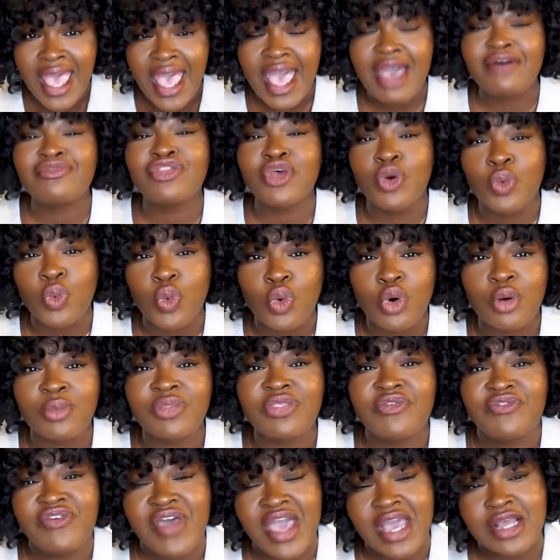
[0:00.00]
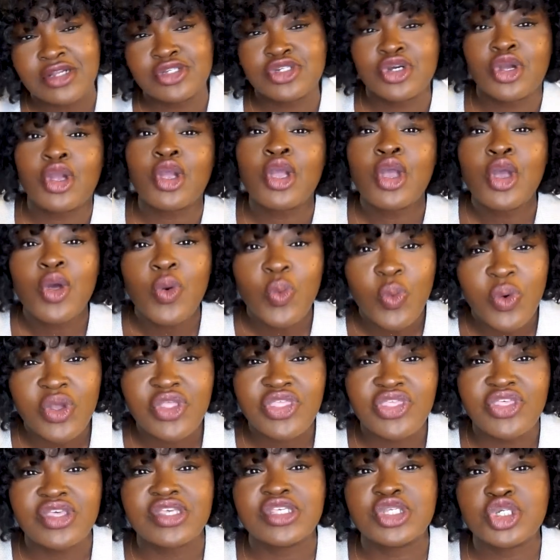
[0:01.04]
have the warmth factor
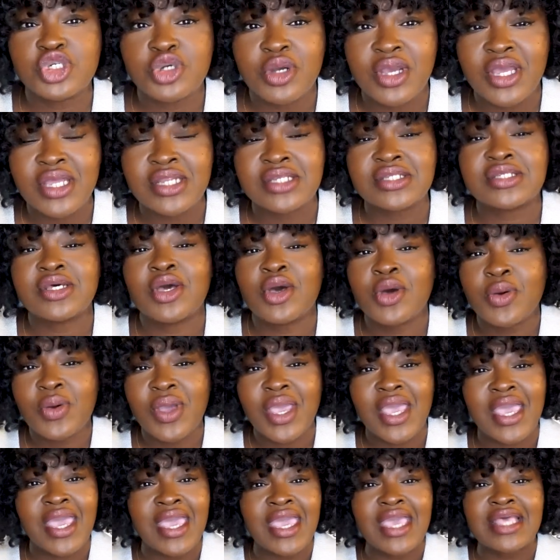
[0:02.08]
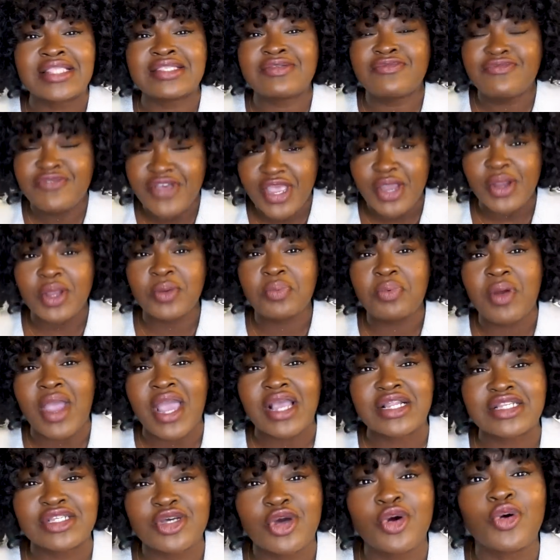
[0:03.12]
with this trend, okay? It's very
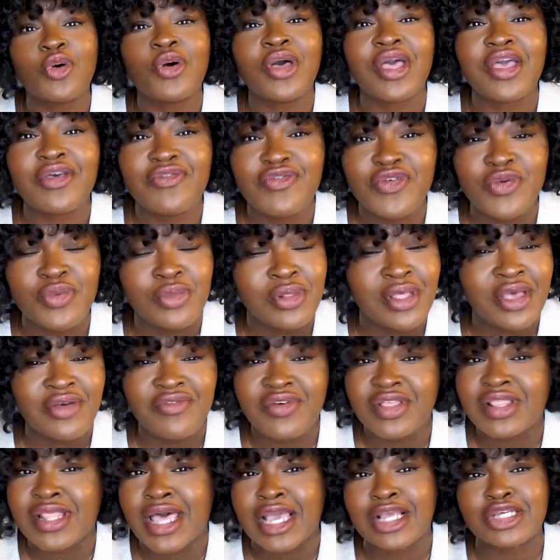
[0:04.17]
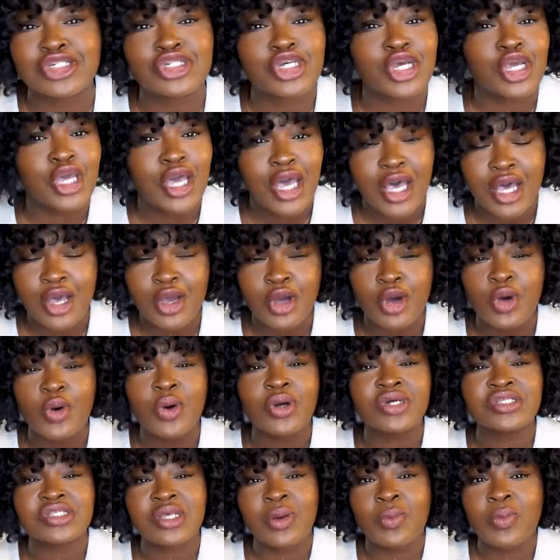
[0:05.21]
practical if you live in like Chicago
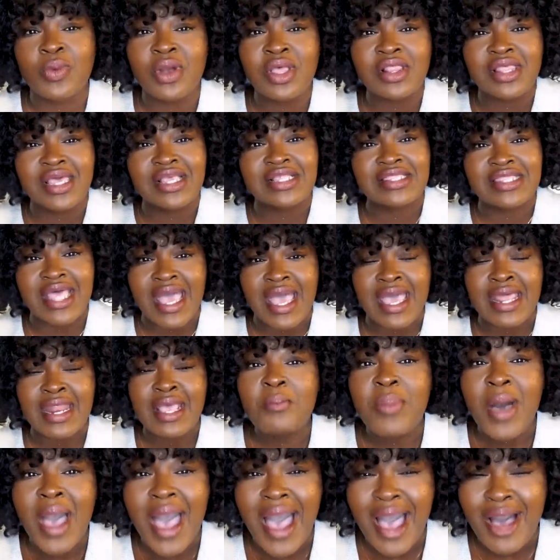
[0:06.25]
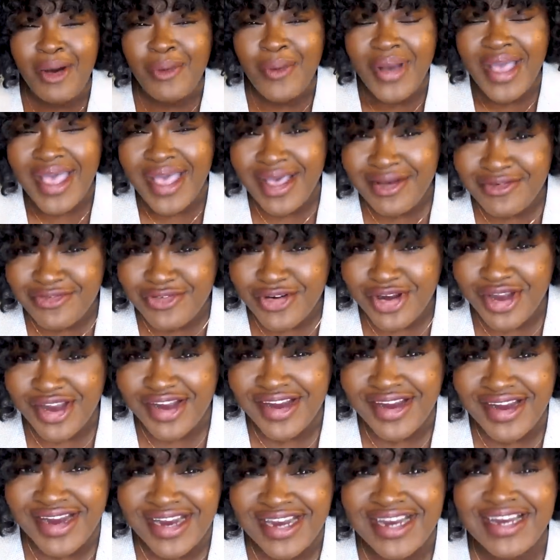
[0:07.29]
or somewhere like that.
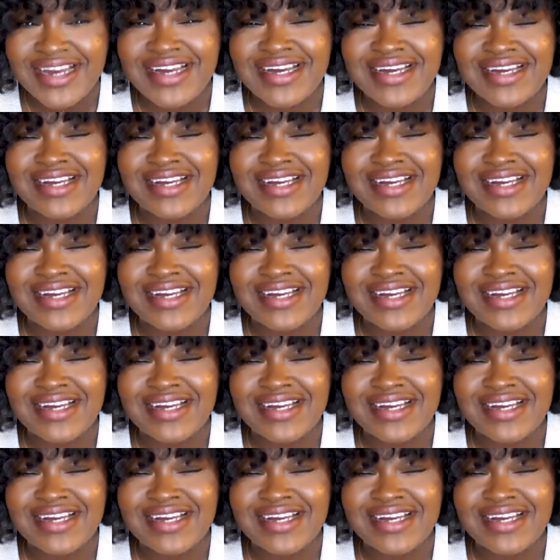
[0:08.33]
However,